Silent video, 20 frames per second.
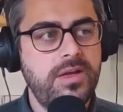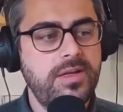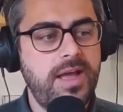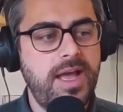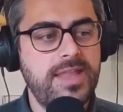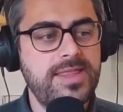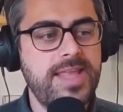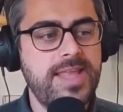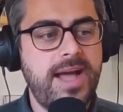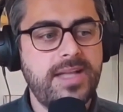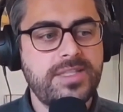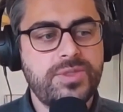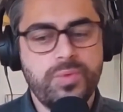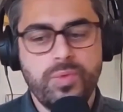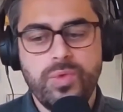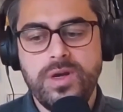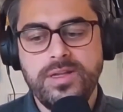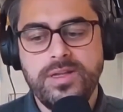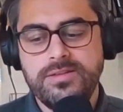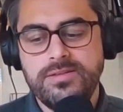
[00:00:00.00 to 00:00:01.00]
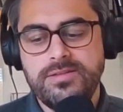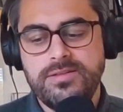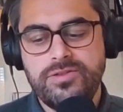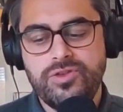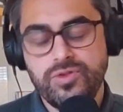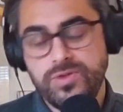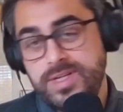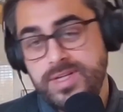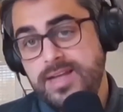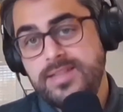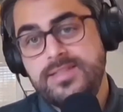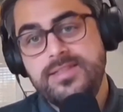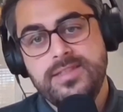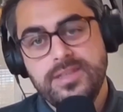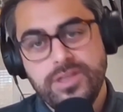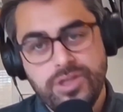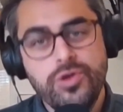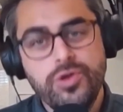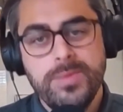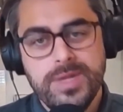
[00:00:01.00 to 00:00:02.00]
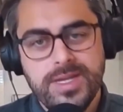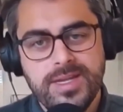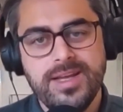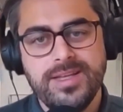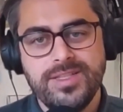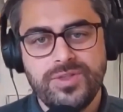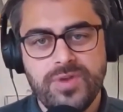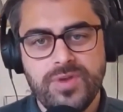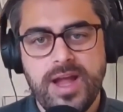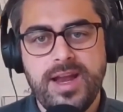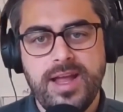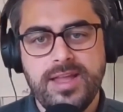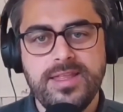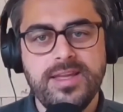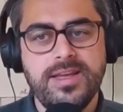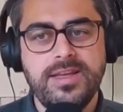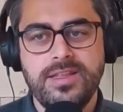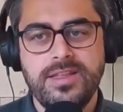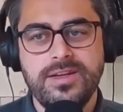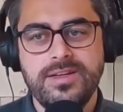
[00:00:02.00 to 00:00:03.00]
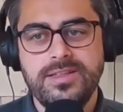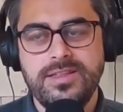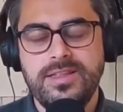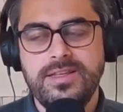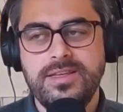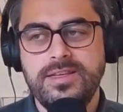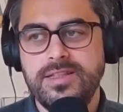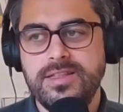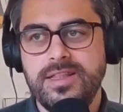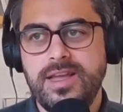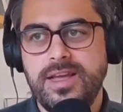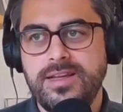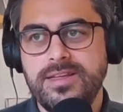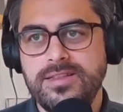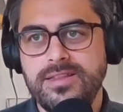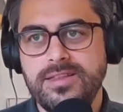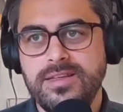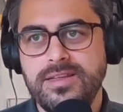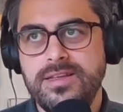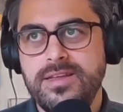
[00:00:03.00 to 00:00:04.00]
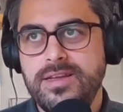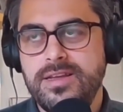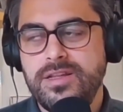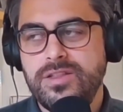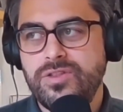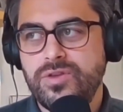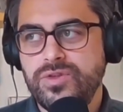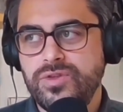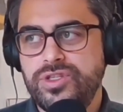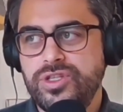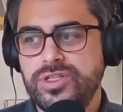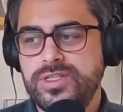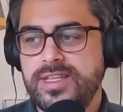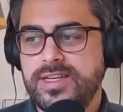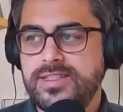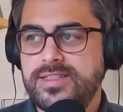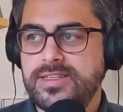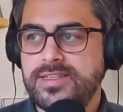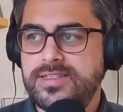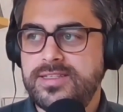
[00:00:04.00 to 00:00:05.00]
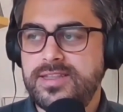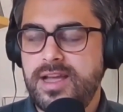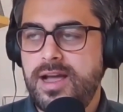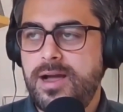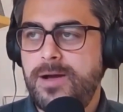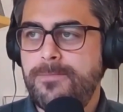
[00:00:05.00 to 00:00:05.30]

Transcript: And that's what creates the humanness, right? I think that there's just like this